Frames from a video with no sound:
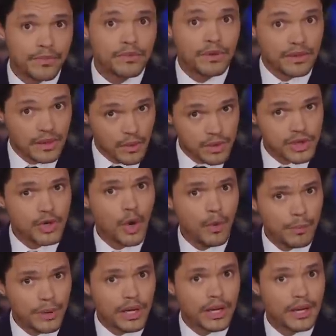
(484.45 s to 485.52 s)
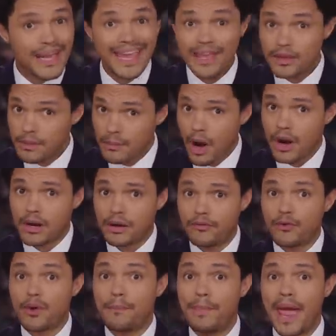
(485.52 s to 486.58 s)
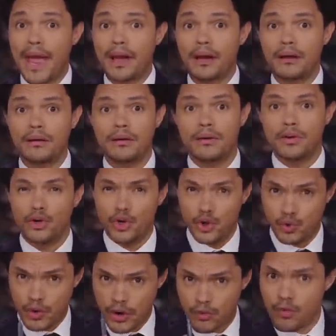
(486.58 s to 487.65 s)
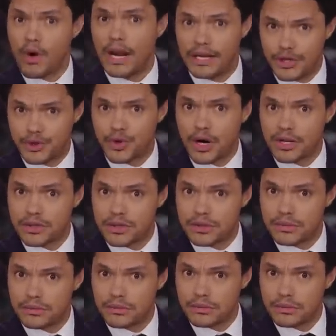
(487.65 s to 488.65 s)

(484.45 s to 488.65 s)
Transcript: that there was an opening in the market for a bank you can really trust.